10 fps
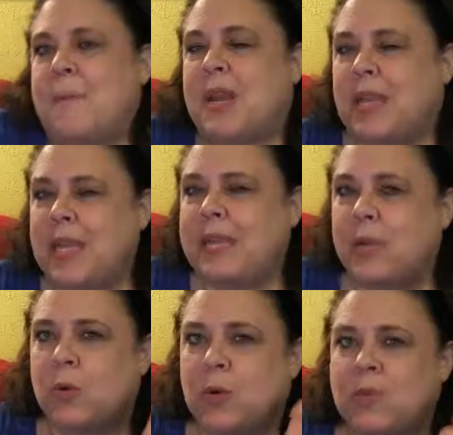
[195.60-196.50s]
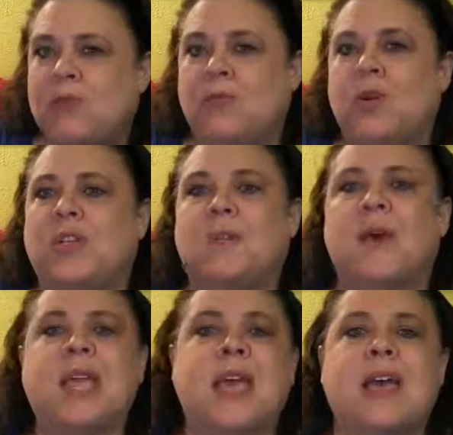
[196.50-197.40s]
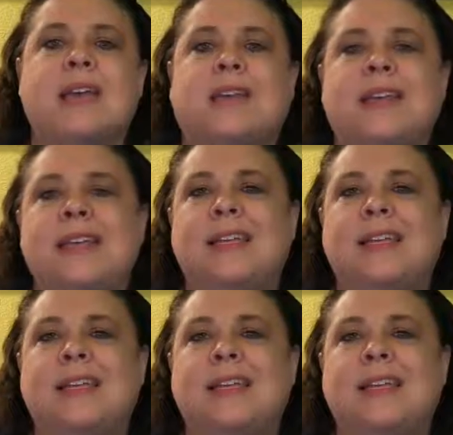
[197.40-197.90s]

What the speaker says: But I let that gremlin voice in my head